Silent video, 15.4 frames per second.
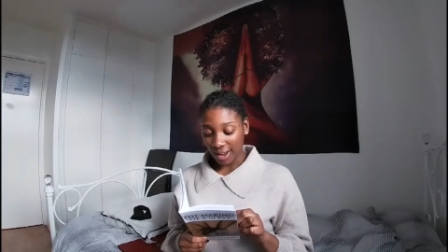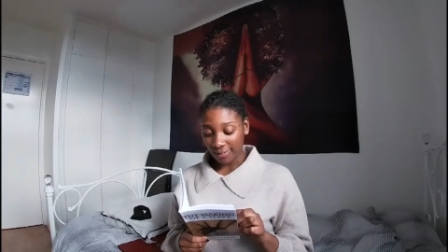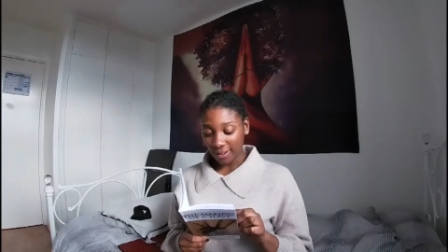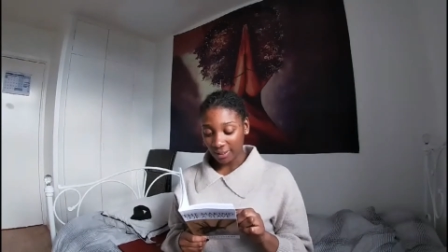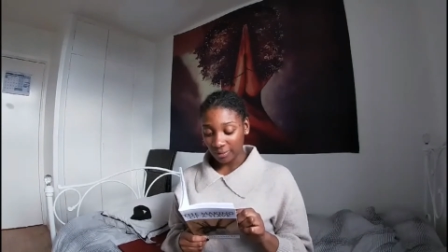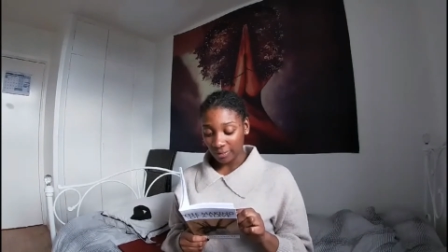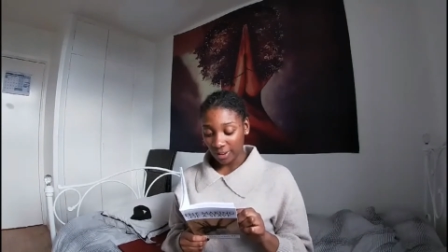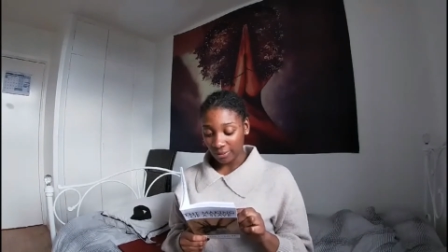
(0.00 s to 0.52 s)

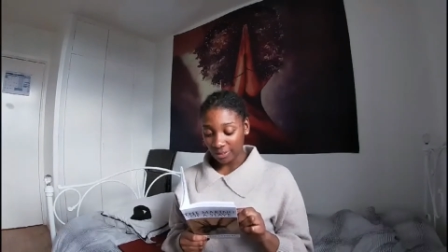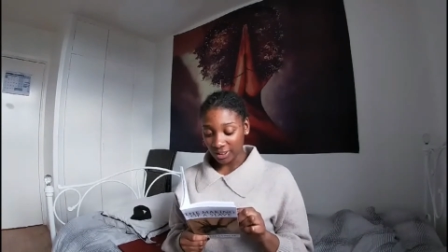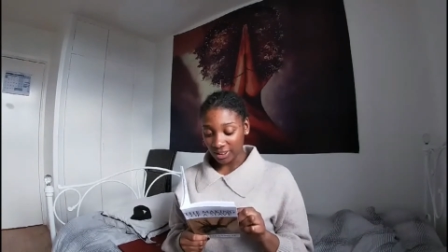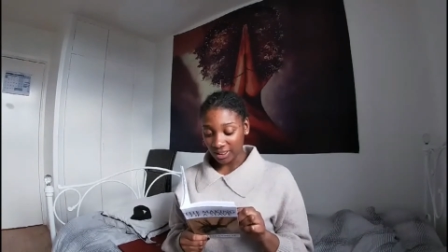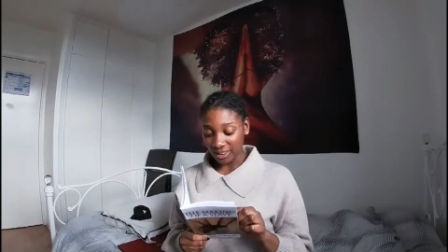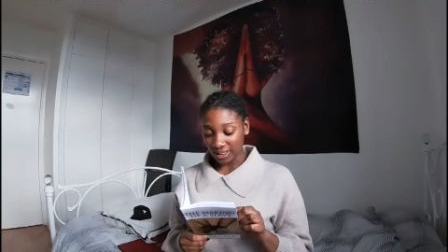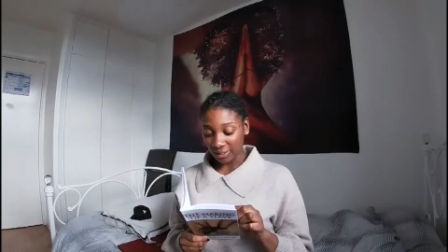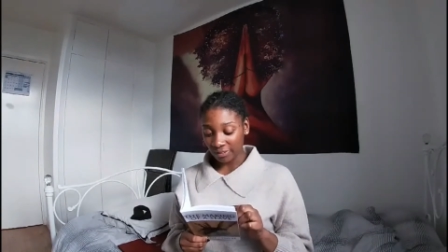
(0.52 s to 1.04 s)
and
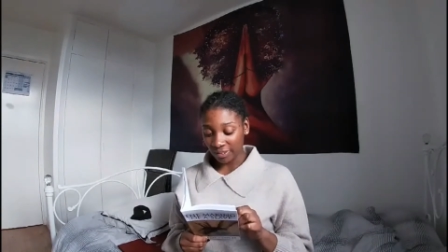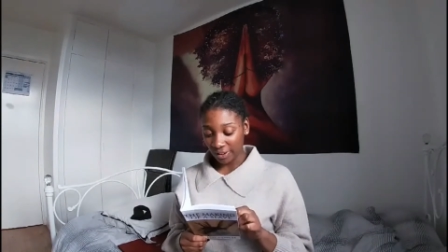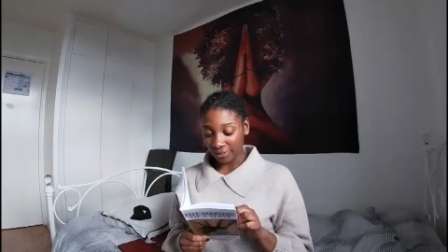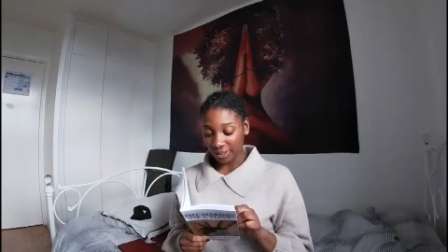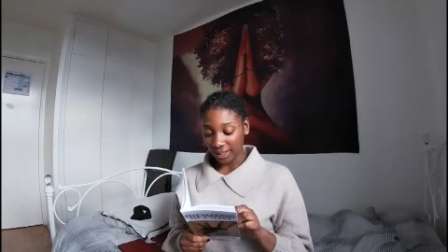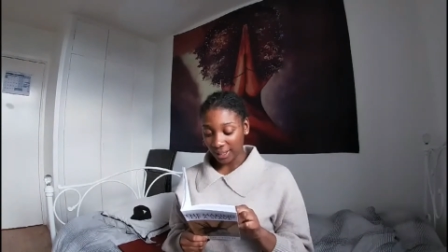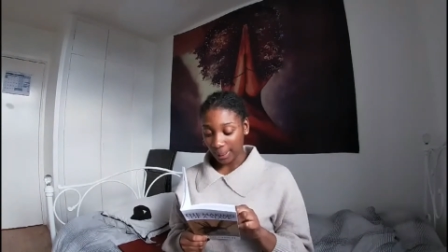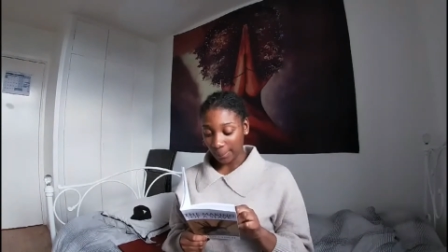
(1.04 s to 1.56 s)

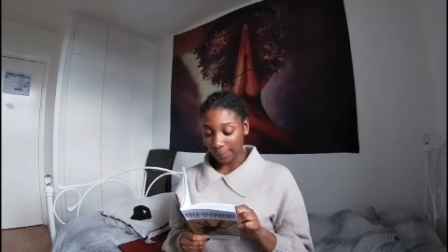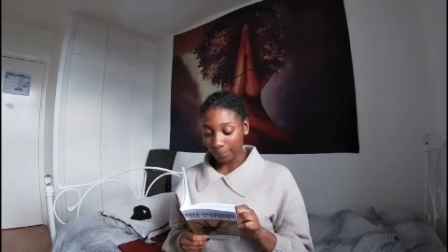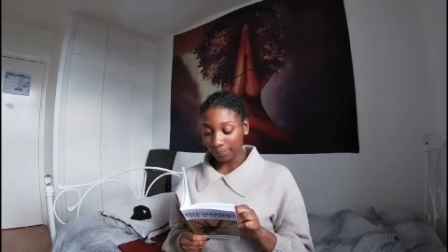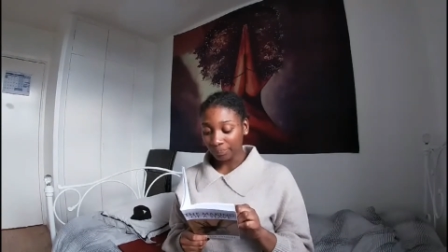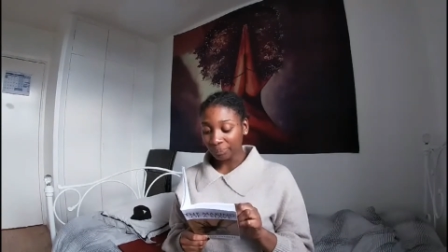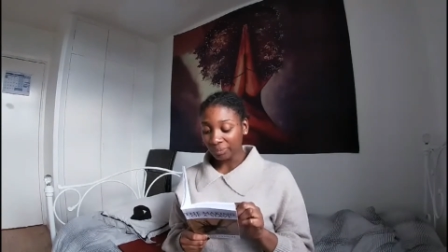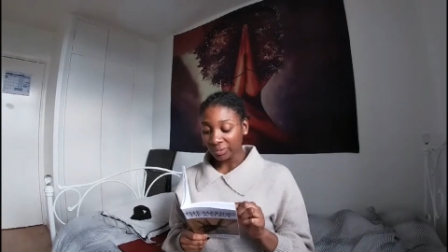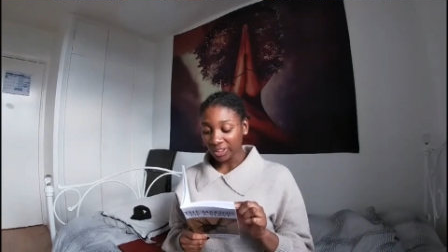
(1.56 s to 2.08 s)
feather him,
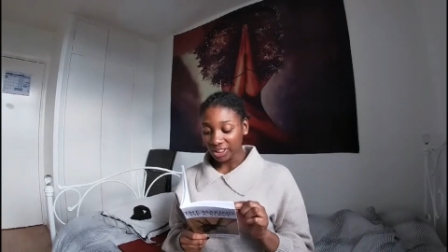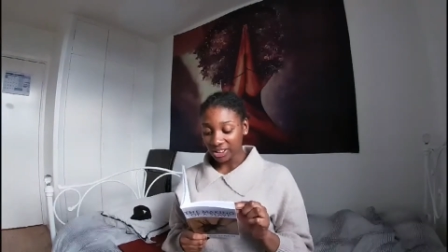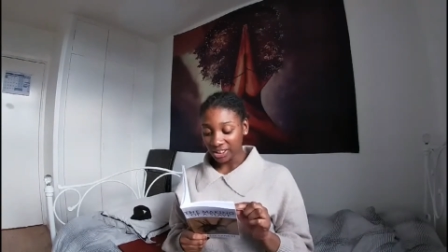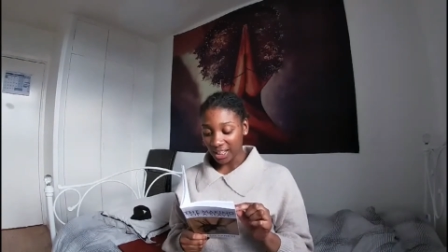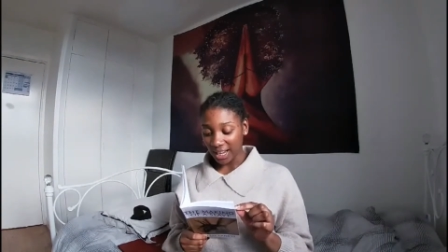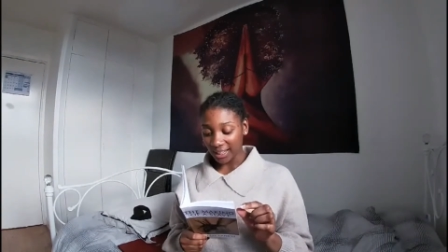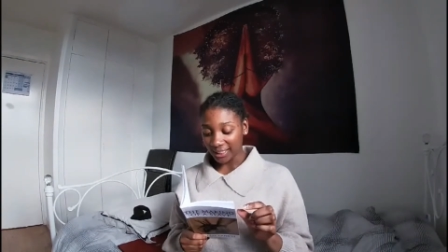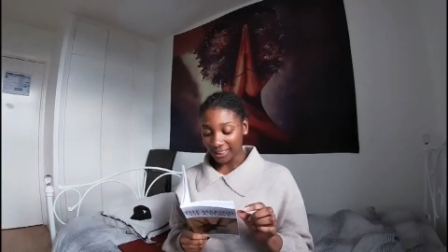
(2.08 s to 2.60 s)

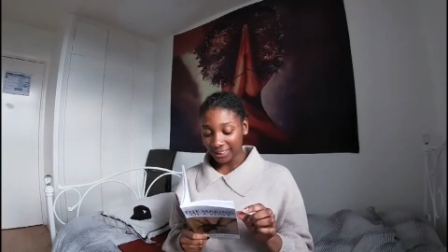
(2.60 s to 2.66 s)
tie